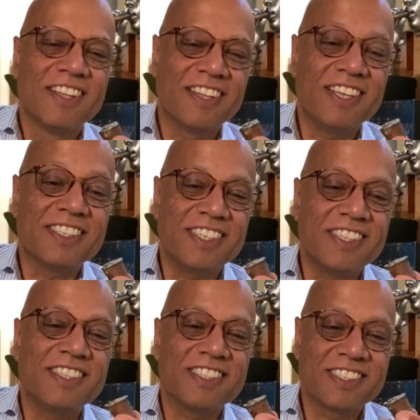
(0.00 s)
This
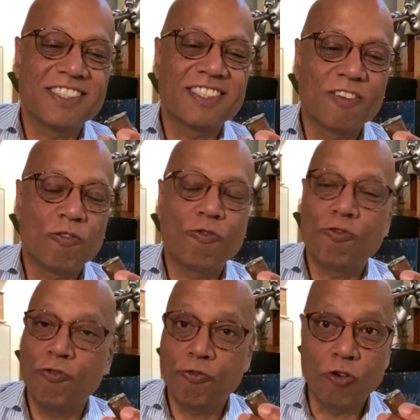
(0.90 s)
is
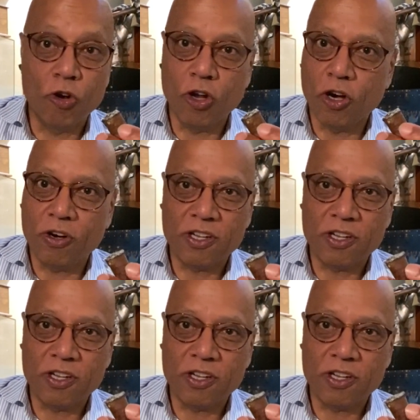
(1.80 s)
full on.